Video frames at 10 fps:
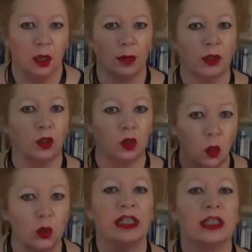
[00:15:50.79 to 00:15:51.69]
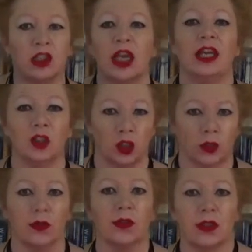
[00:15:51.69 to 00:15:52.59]
But good
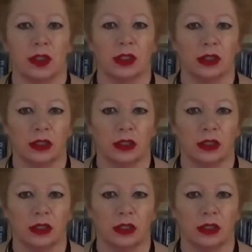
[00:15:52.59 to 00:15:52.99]
intentions